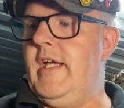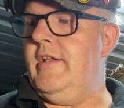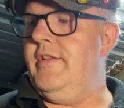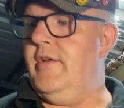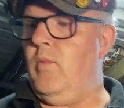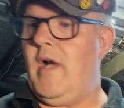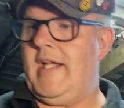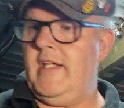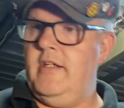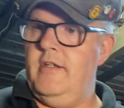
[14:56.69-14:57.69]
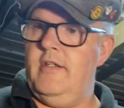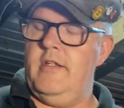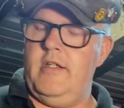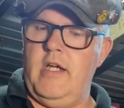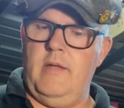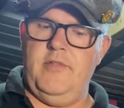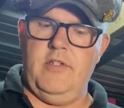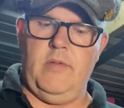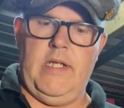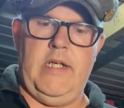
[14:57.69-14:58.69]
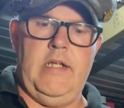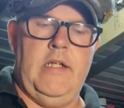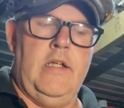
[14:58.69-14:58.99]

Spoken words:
the wagon that I'm doing.